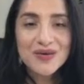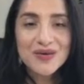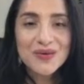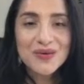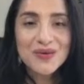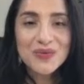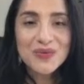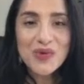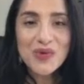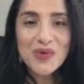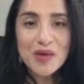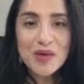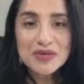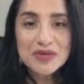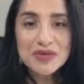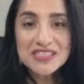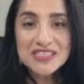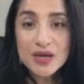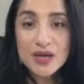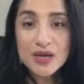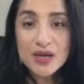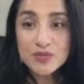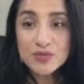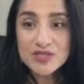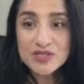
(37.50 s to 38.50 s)

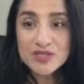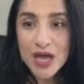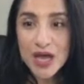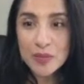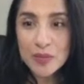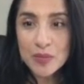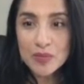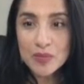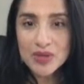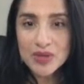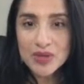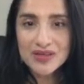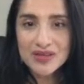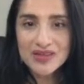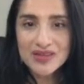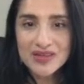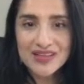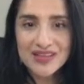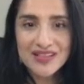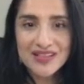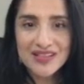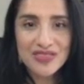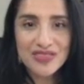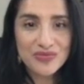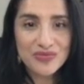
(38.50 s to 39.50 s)
rub-a-dub-dub,
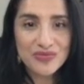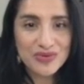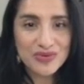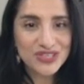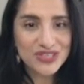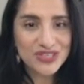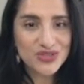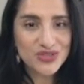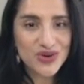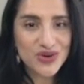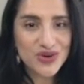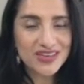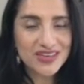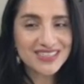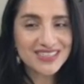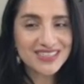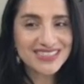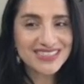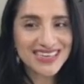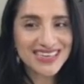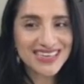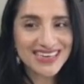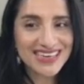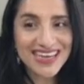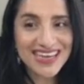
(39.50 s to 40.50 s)
3
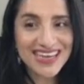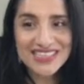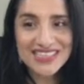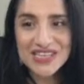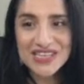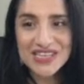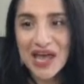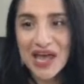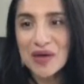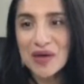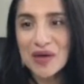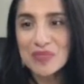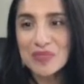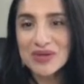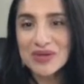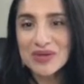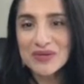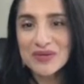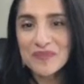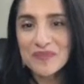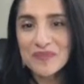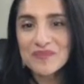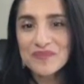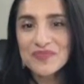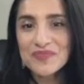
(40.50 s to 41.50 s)
trucks in a tub.
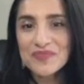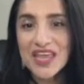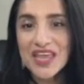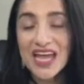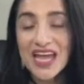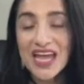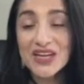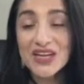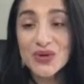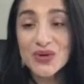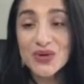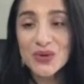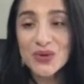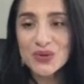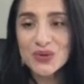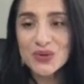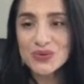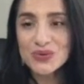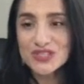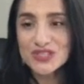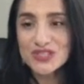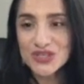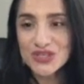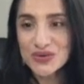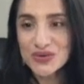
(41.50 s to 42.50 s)
And
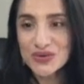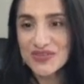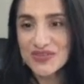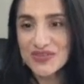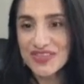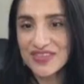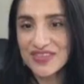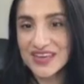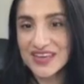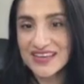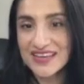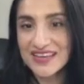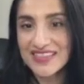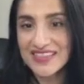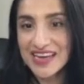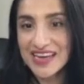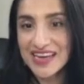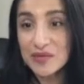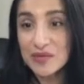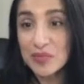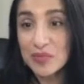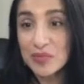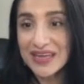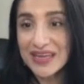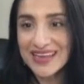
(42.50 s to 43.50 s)
who do you think
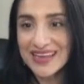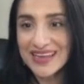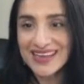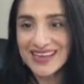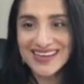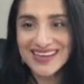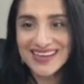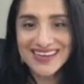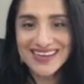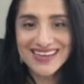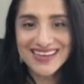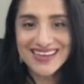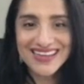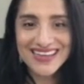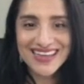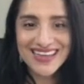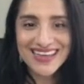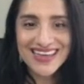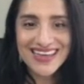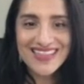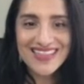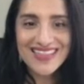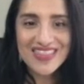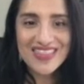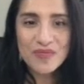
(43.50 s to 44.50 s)
they'd be?
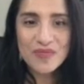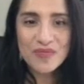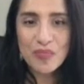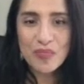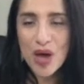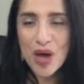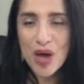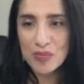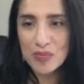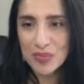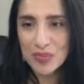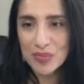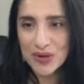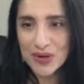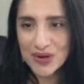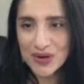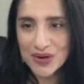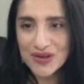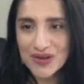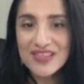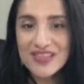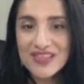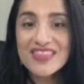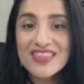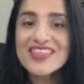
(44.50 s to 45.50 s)
The
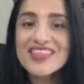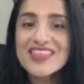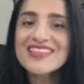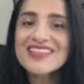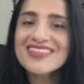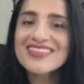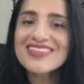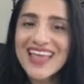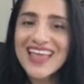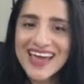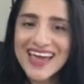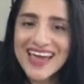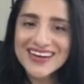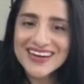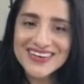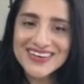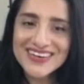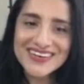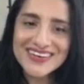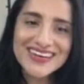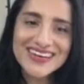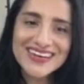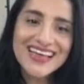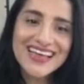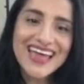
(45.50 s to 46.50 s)
pumper, the
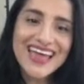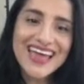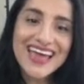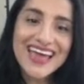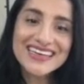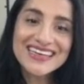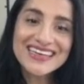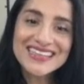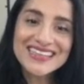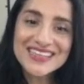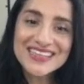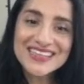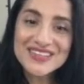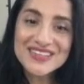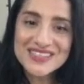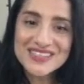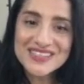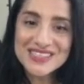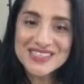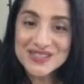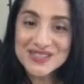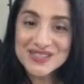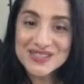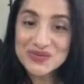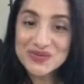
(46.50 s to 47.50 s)
ladder, and little
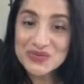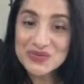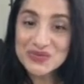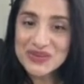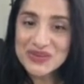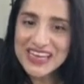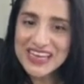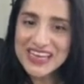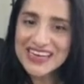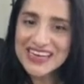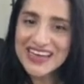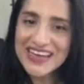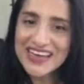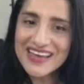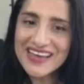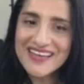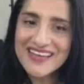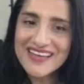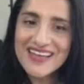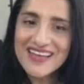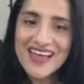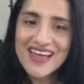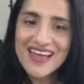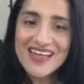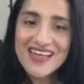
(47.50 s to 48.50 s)
sis Rita,
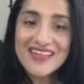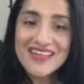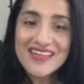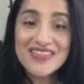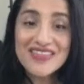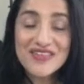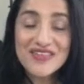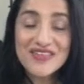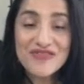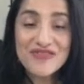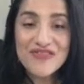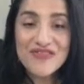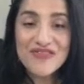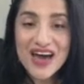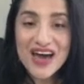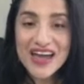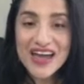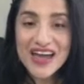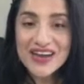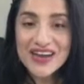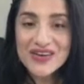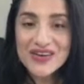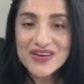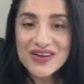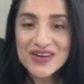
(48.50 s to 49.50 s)
the
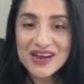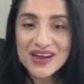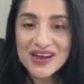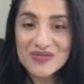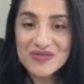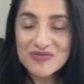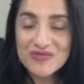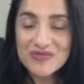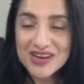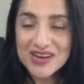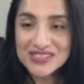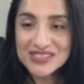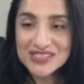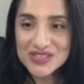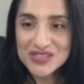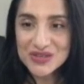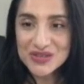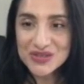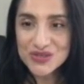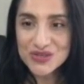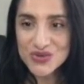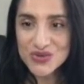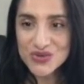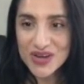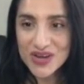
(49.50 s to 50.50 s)
fire and
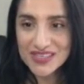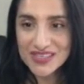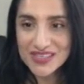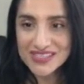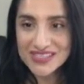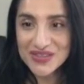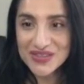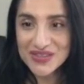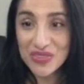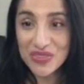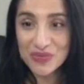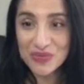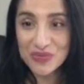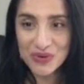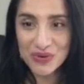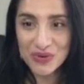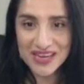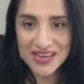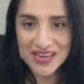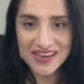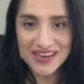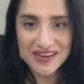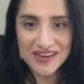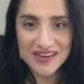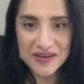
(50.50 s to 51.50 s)
rescue trucks
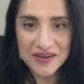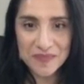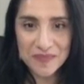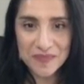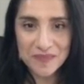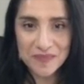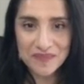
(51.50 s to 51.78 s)
3.